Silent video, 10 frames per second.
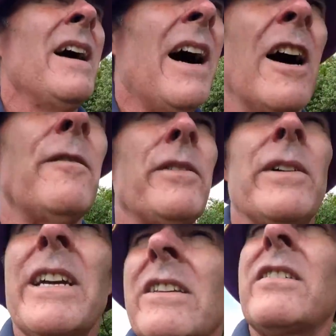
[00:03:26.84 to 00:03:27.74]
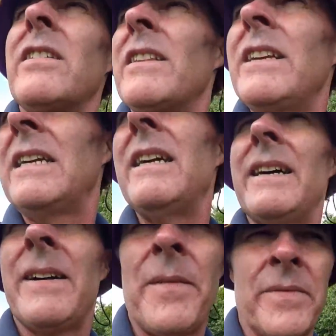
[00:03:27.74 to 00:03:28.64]
Hopefully I'll get to the
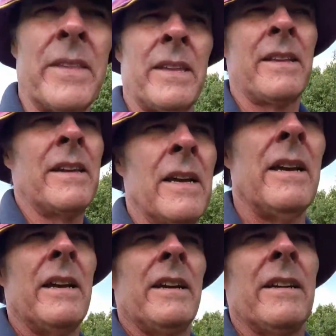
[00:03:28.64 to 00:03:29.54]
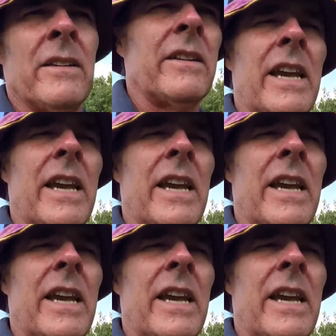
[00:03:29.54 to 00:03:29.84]
to